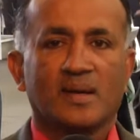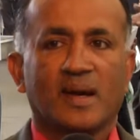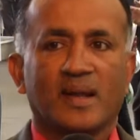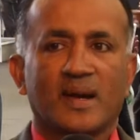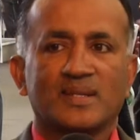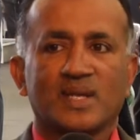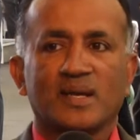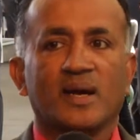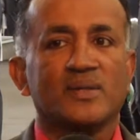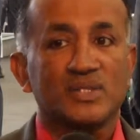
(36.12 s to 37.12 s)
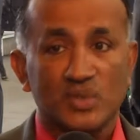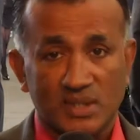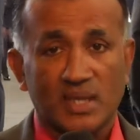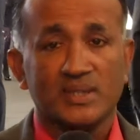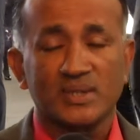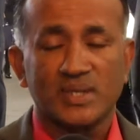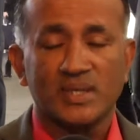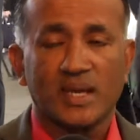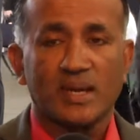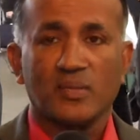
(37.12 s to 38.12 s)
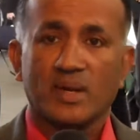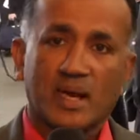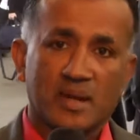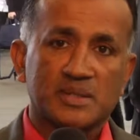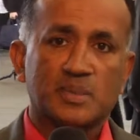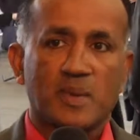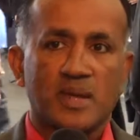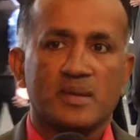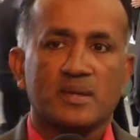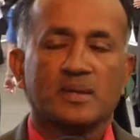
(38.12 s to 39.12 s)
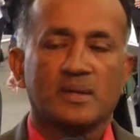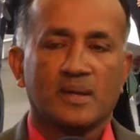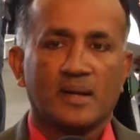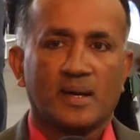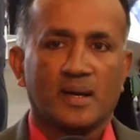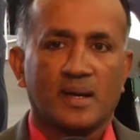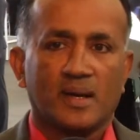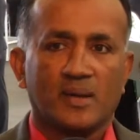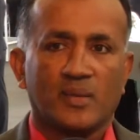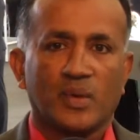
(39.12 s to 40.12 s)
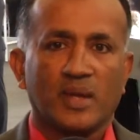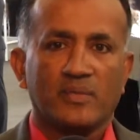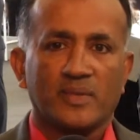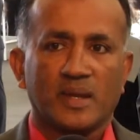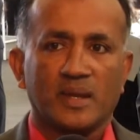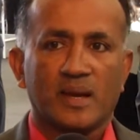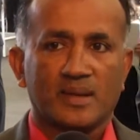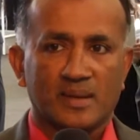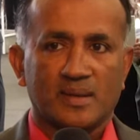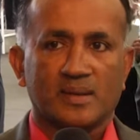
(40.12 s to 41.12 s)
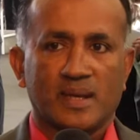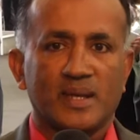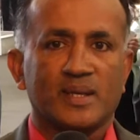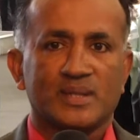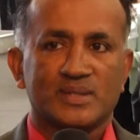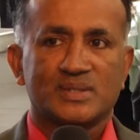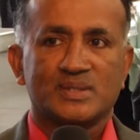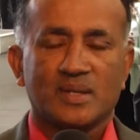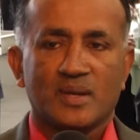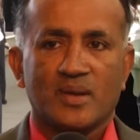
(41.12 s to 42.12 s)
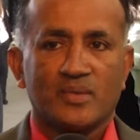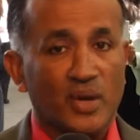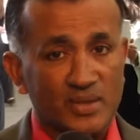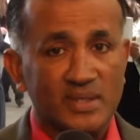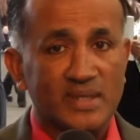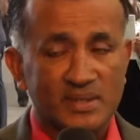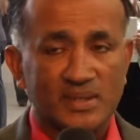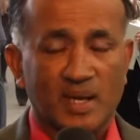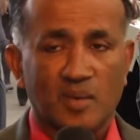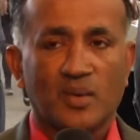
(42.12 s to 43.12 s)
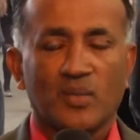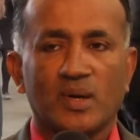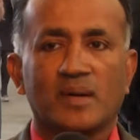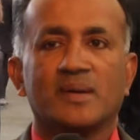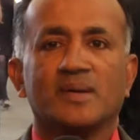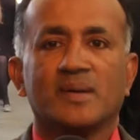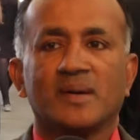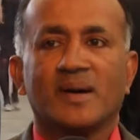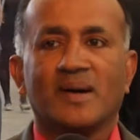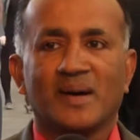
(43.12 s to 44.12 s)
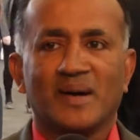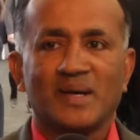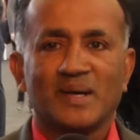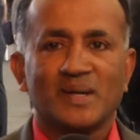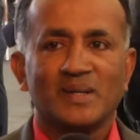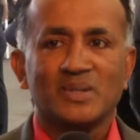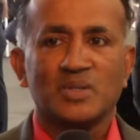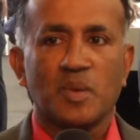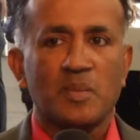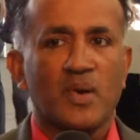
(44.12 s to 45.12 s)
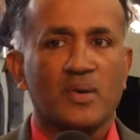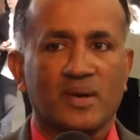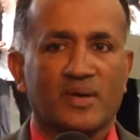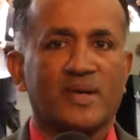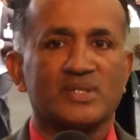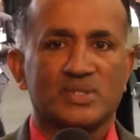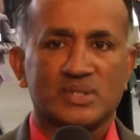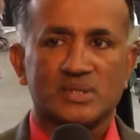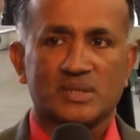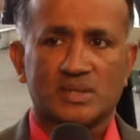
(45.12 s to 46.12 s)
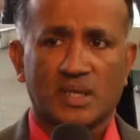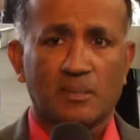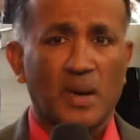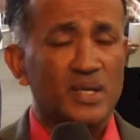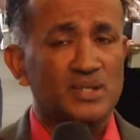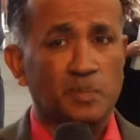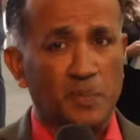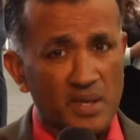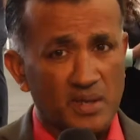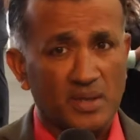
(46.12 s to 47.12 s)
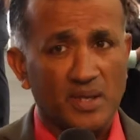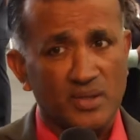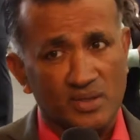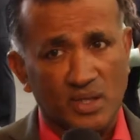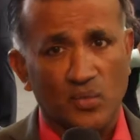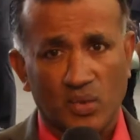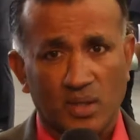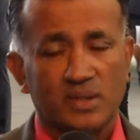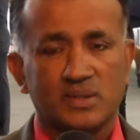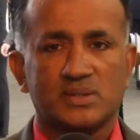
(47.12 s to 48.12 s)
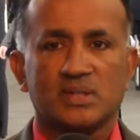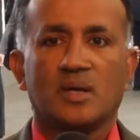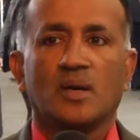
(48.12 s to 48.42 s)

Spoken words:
and asking others, which I'll do today when I speak with the young leaders, though I think that's a terrible word, to be more courageous by speaking and using words.